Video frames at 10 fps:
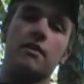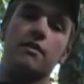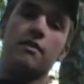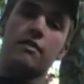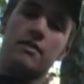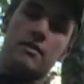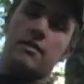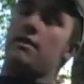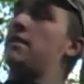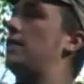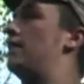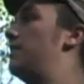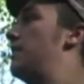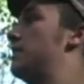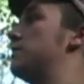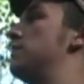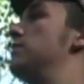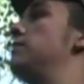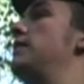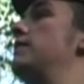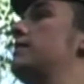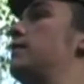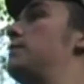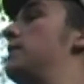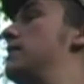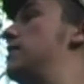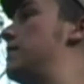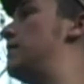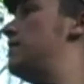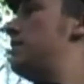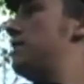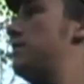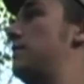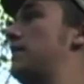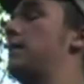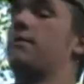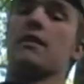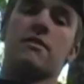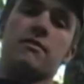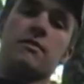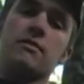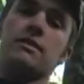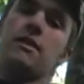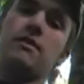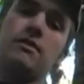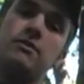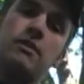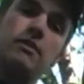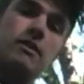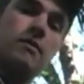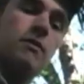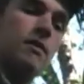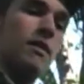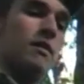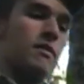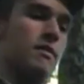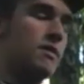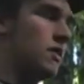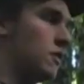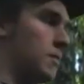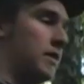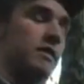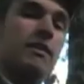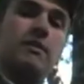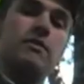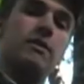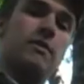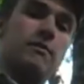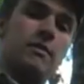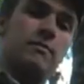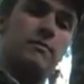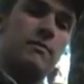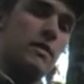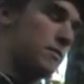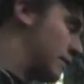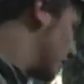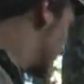it, and that's what made us come here. We came down through and we saw there was trails everywhere. We picked out a tree and we picked